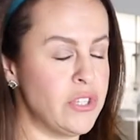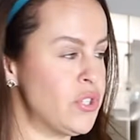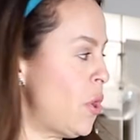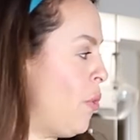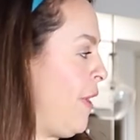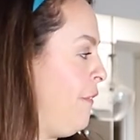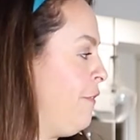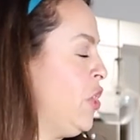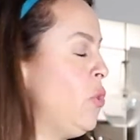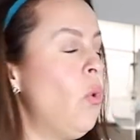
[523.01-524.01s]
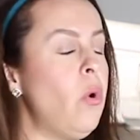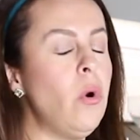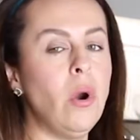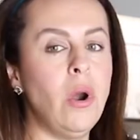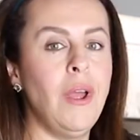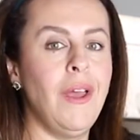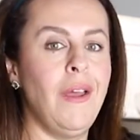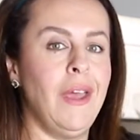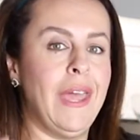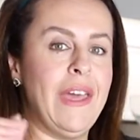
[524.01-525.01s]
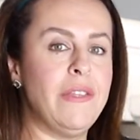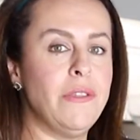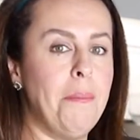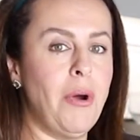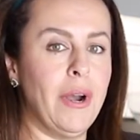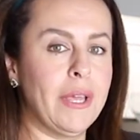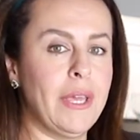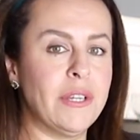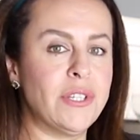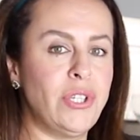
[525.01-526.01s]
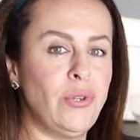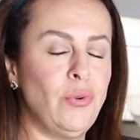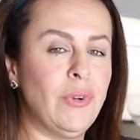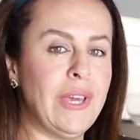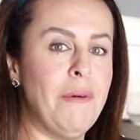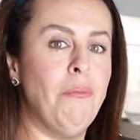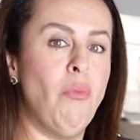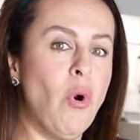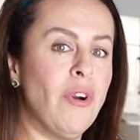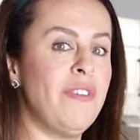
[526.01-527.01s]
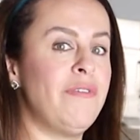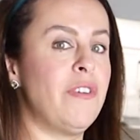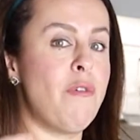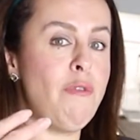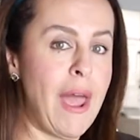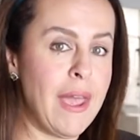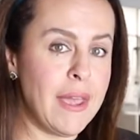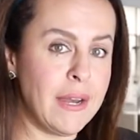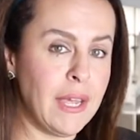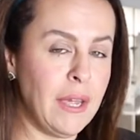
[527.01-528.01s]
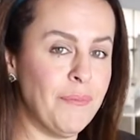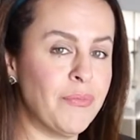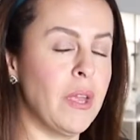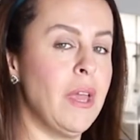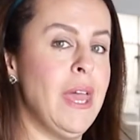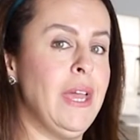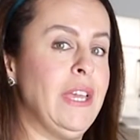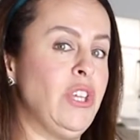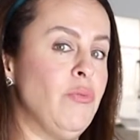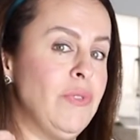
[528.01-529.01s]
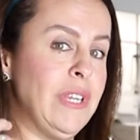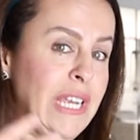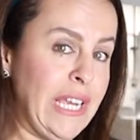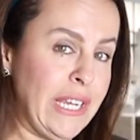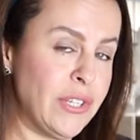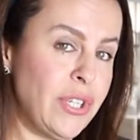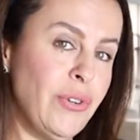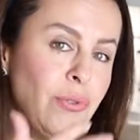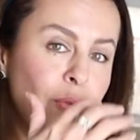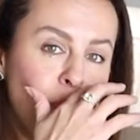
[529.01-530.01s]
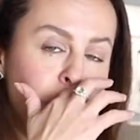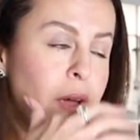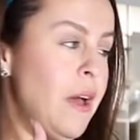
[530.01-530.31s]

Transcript: And so if you're in the market to get more of a variety, you need to